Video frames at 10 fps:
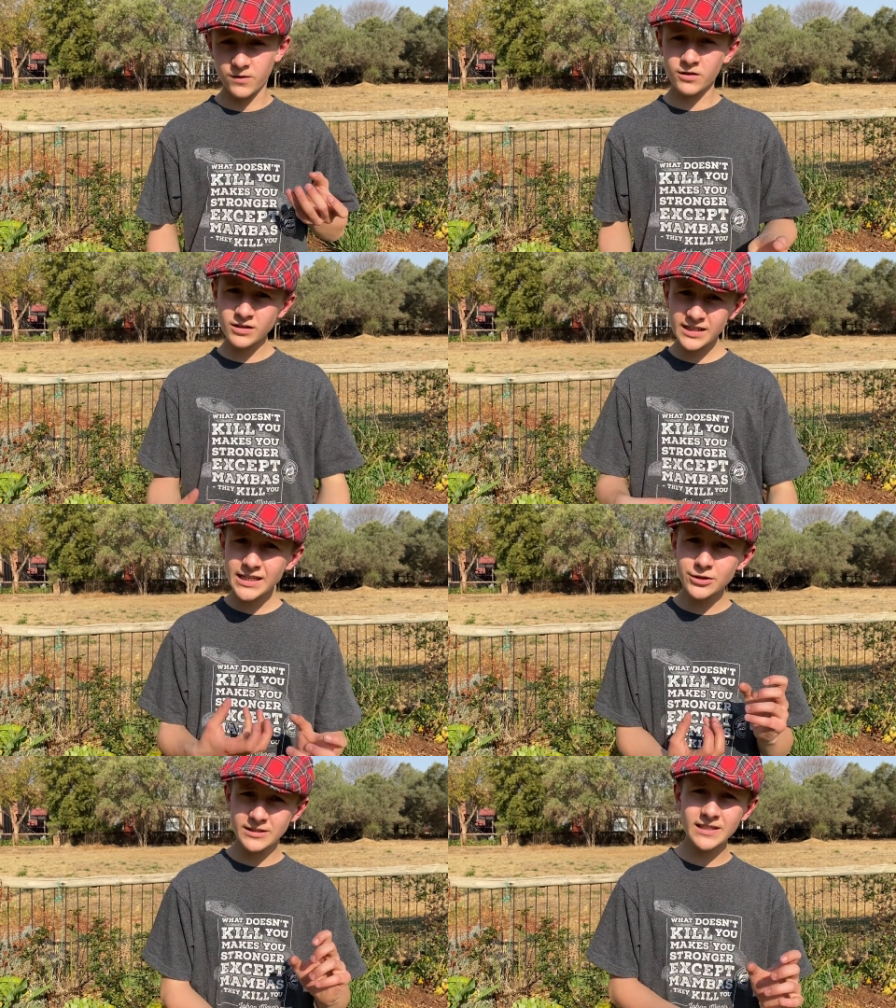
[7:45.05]
The
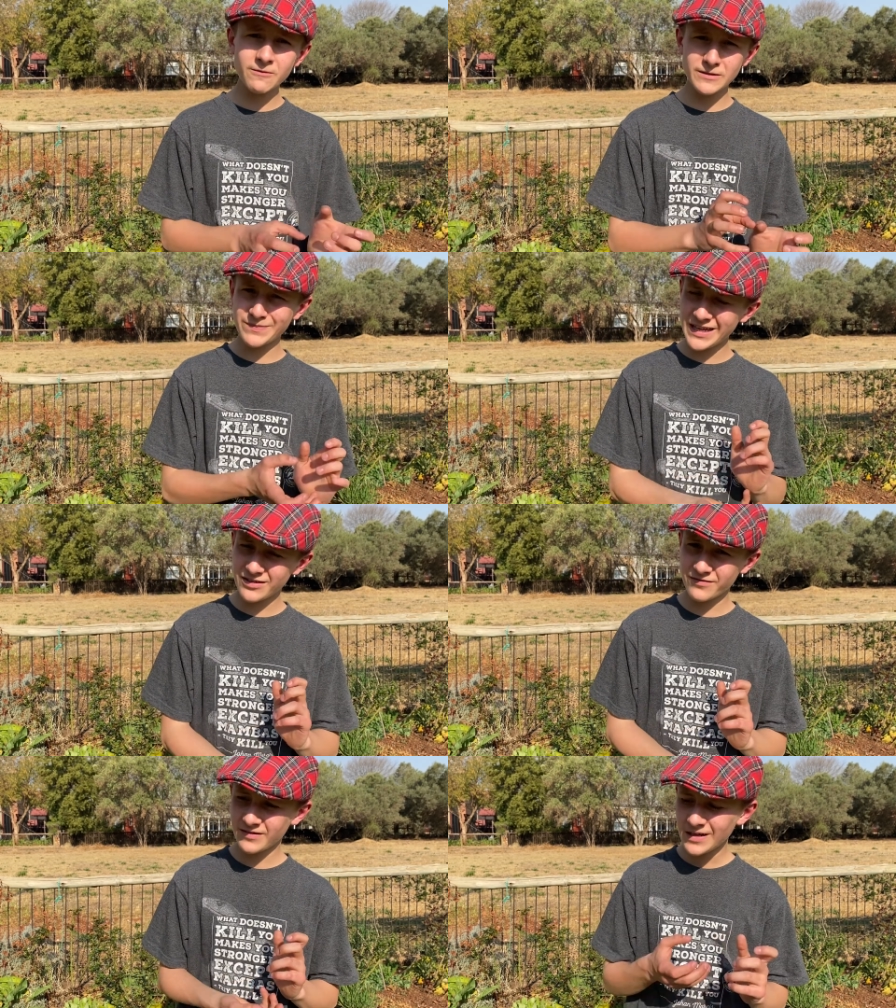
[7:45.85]
container itself is made
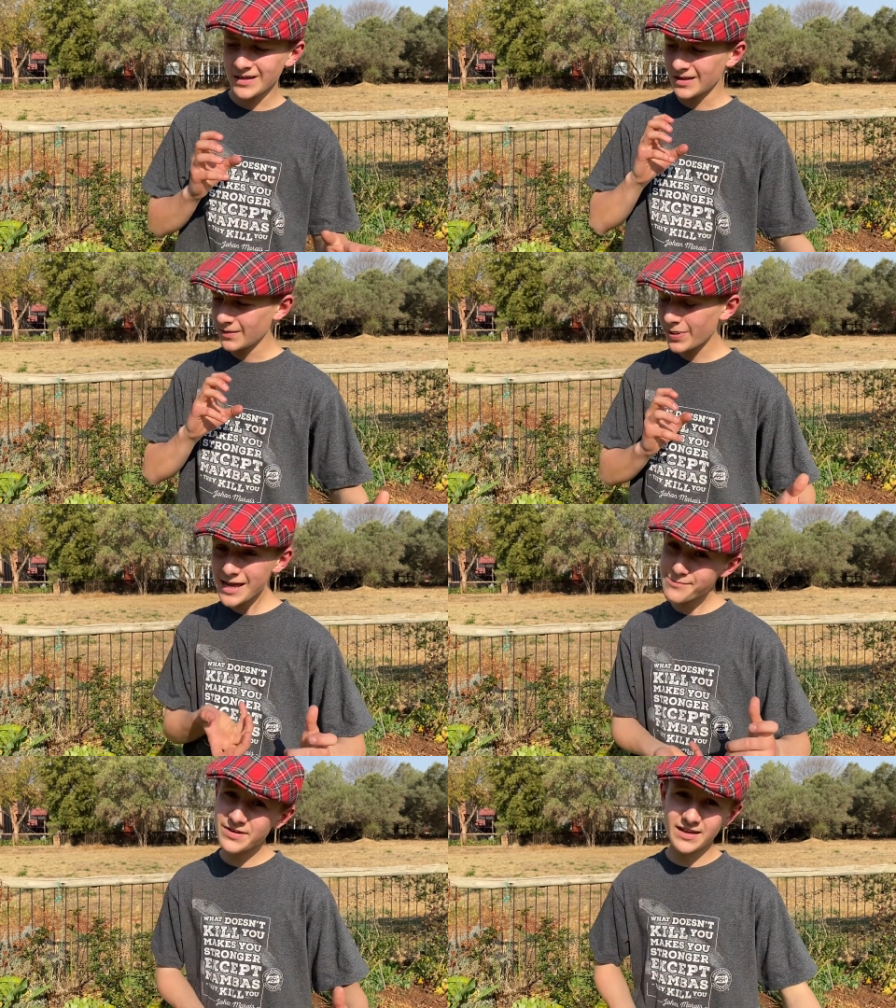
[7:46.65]
of
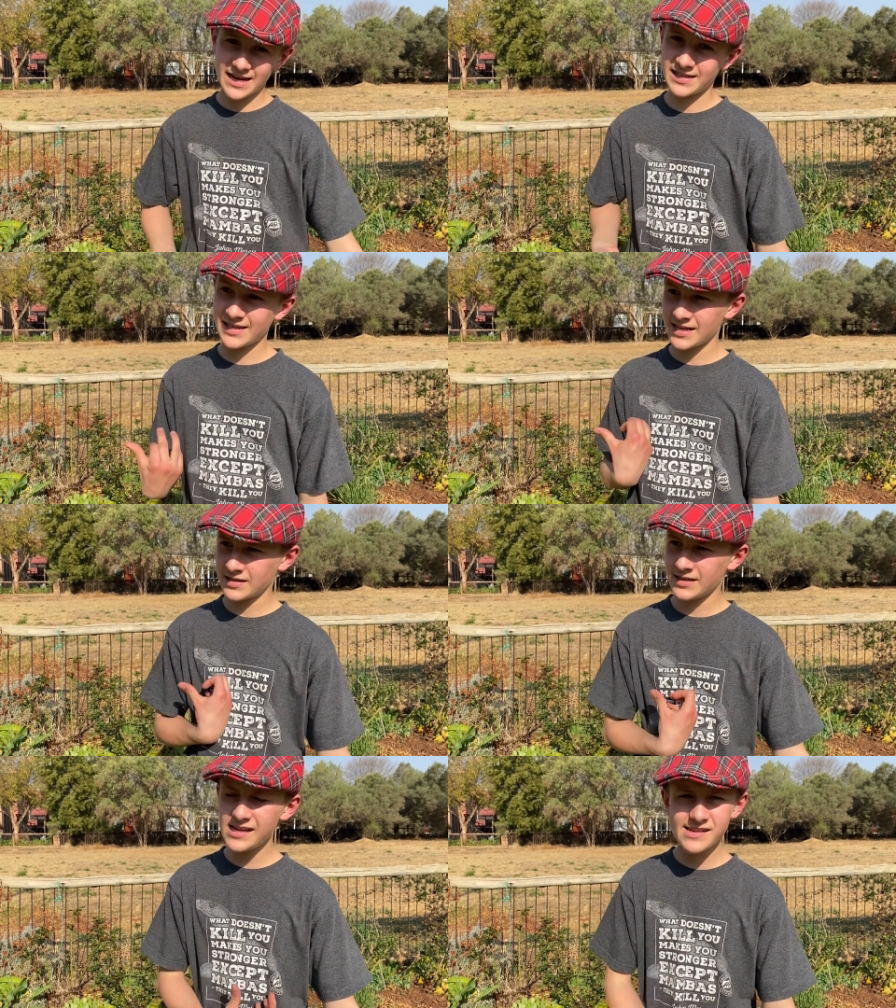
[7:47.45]
paper and
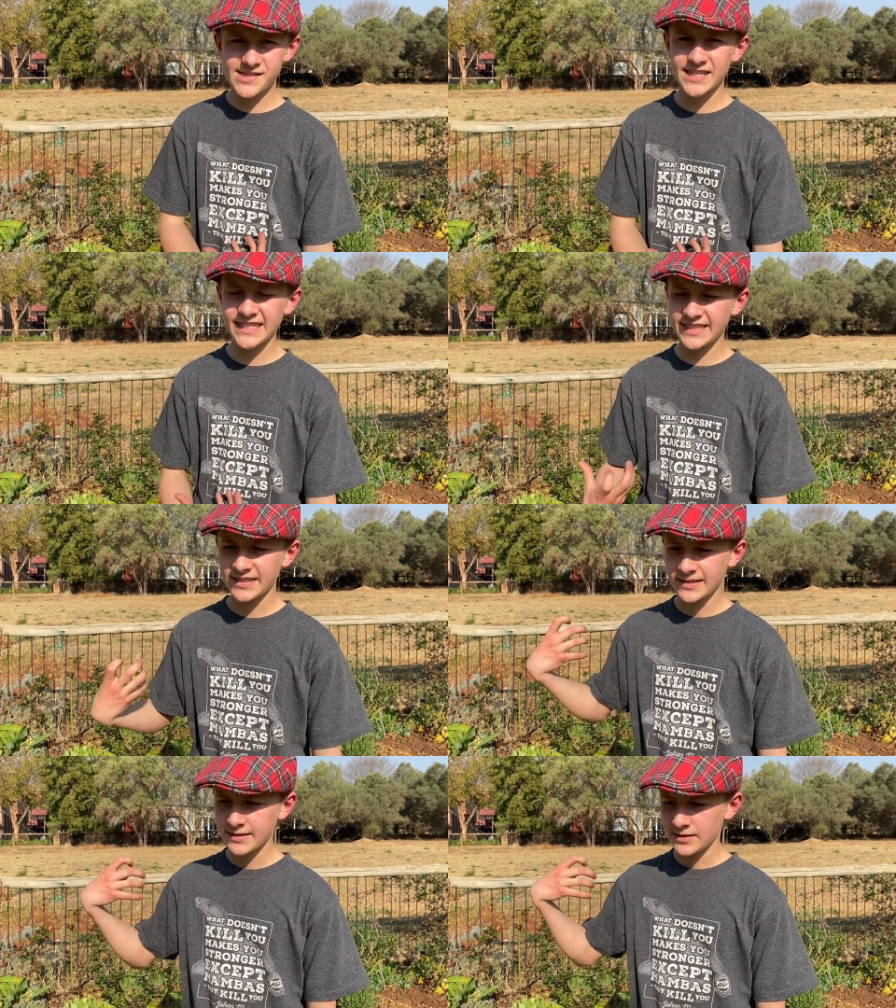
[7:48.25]
can easily
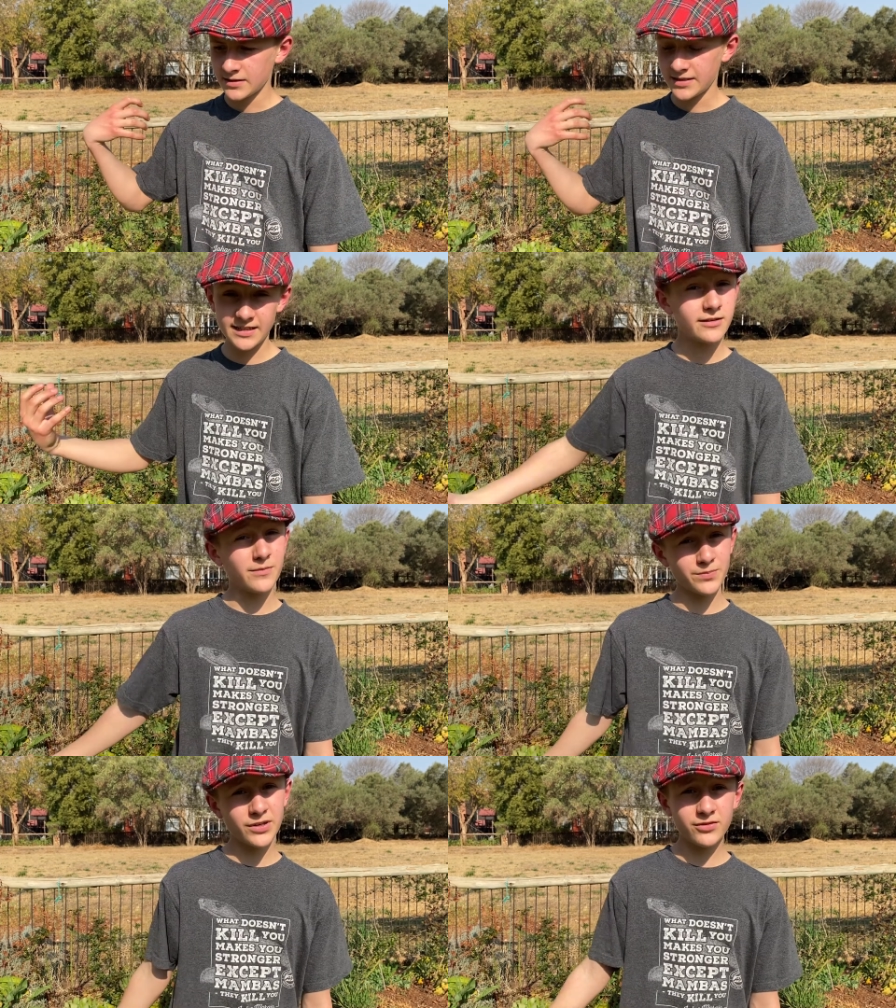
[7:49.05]

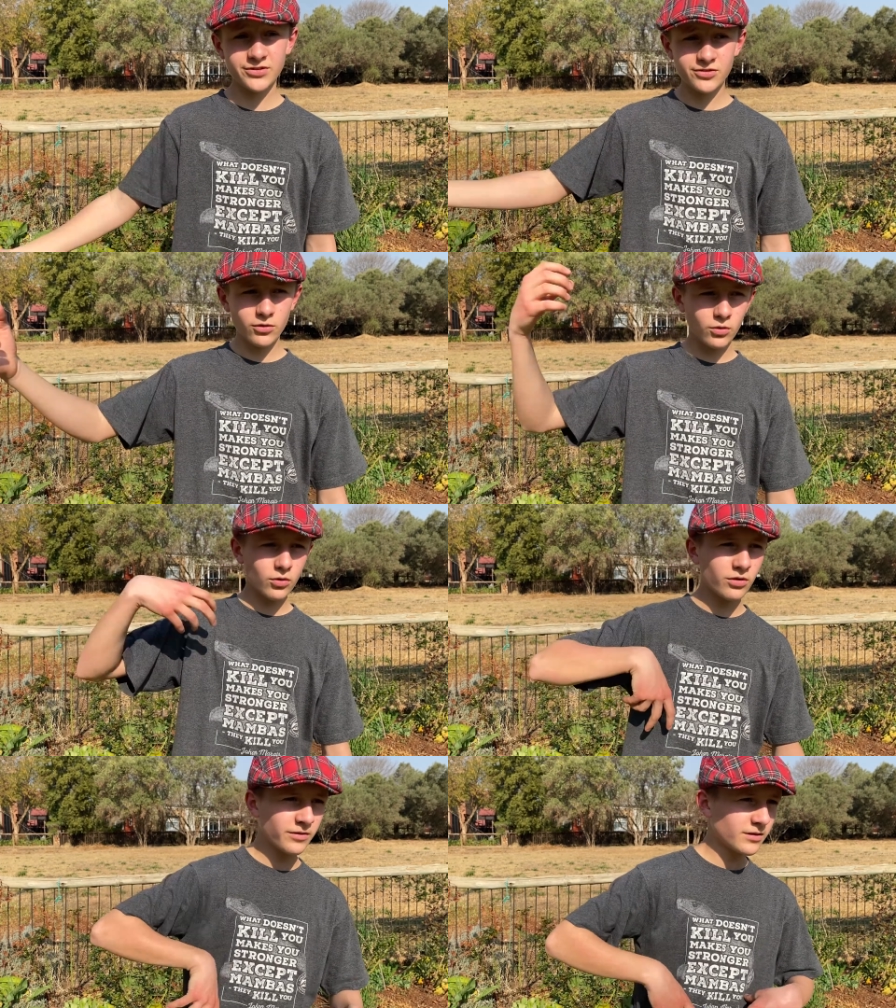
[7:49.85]
decompose or